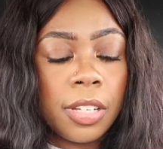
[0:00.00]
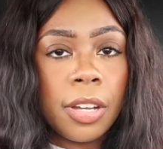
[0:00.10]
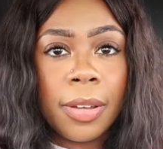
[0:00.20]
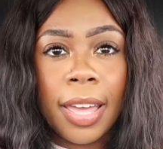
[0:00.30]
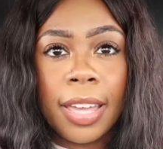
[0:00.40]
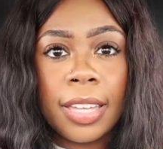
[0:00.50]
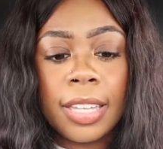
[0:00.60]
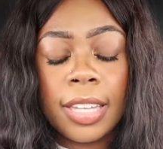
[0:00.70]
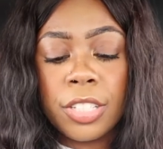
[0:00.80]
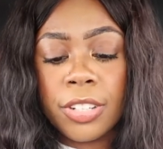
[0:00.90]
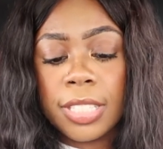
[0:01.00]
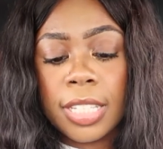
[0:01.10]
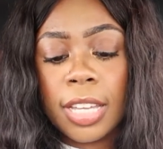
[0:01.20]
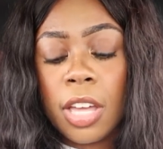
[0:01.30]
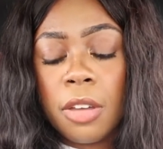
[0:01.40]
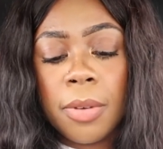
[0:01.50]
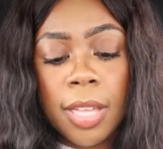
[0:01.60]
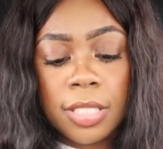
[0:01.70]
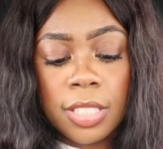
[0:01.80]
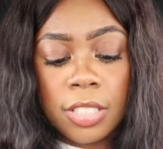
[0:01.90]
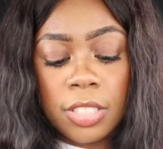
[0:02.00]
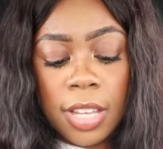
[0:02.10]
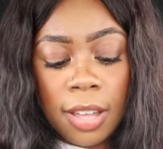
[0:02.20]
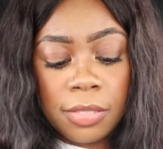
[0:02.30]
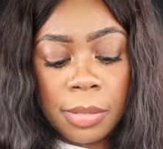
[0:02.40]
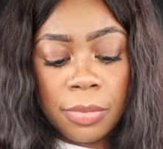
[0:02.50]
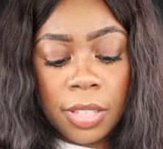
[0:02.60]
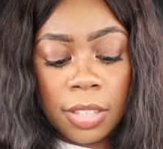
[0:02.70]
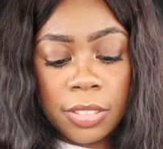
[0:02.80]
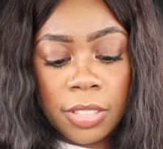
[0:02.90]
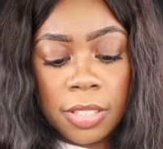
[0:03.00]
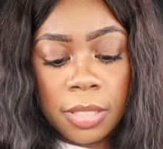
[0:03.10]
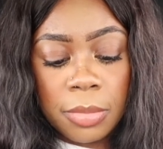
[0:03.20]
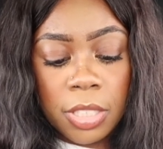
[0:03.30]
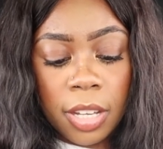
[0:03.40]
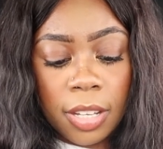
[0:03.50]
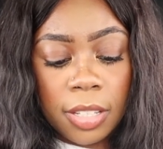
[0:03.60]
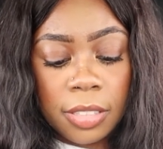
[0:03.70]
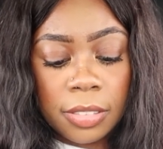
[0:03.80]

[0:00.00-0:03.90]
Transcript: Okay, interesting. Wait, did she have some for the other songs? Let me check.